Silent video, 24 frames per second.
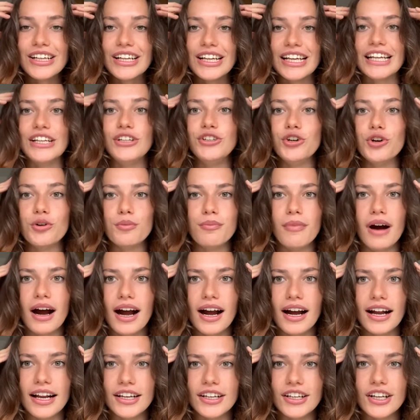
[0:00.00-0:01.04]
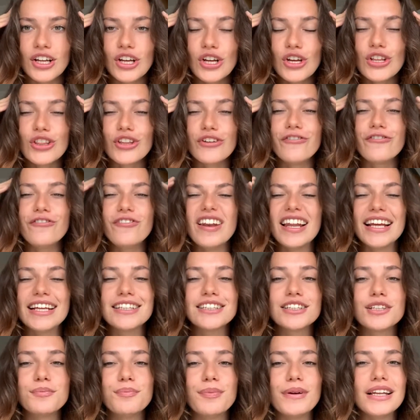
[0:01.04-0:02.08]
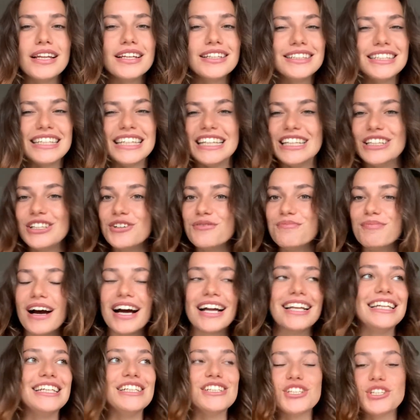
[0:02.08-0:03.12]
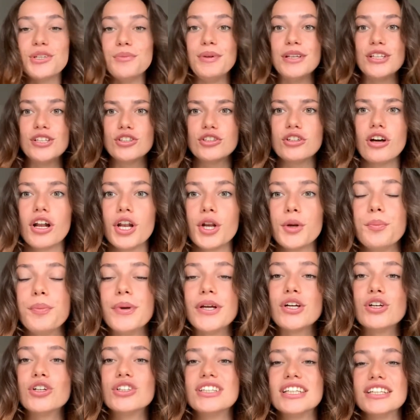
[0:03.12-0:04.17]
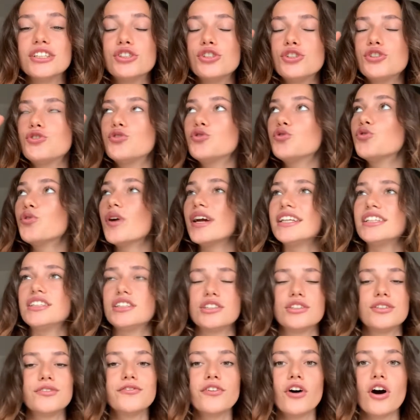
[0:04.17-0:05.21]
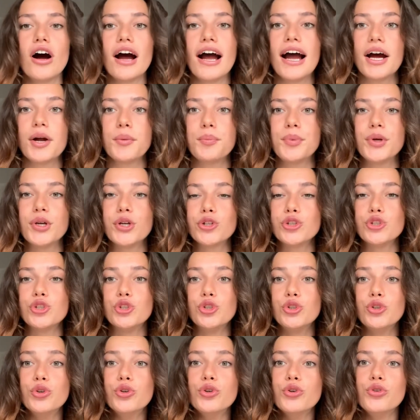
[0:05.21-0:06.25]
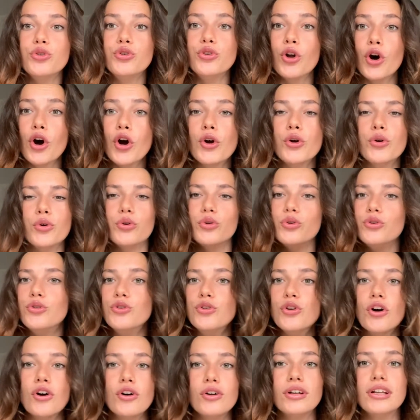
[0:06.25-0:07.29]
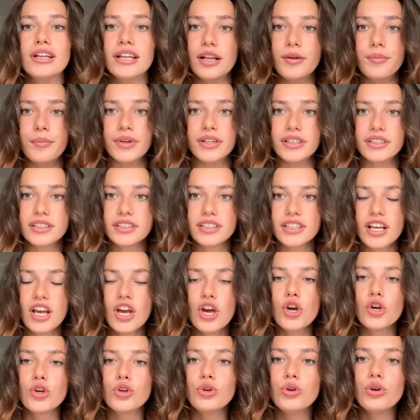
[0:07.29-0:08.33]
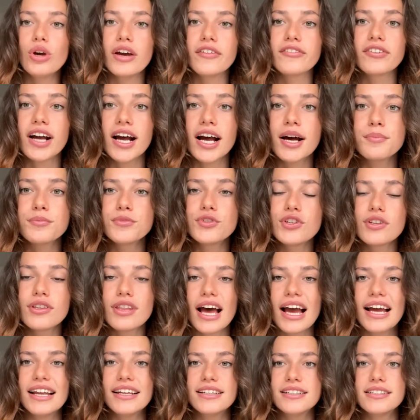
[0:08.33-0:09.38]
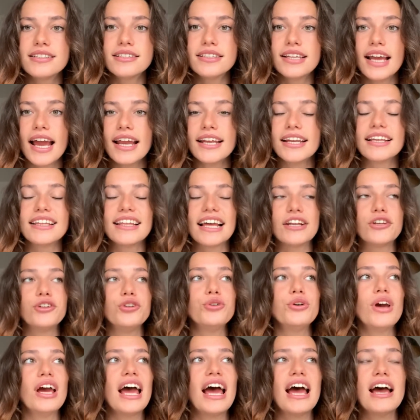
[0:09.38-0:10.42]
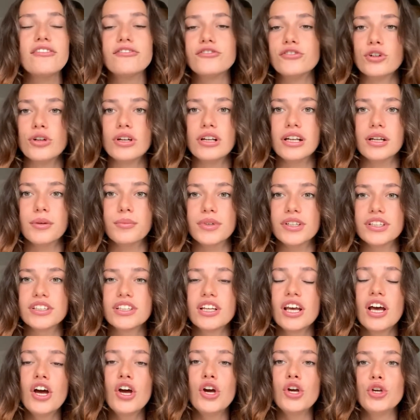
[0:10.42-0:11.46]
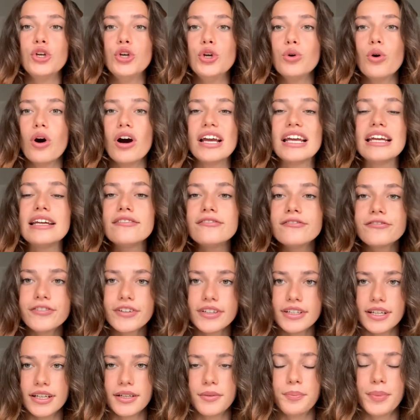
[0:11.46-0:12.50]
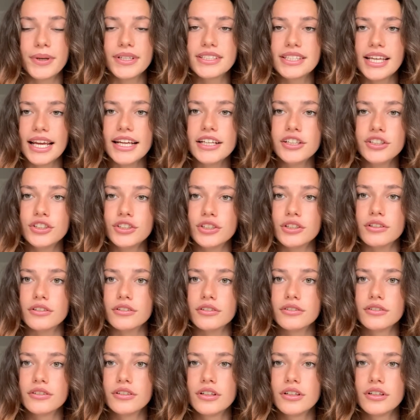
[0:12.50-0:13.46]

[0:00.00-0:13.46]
in your mind. The flexibility in your mind needs to be solid because it stretches far out, because you know no limits. You have come to the understanding that you have no limits. You are infinite potential.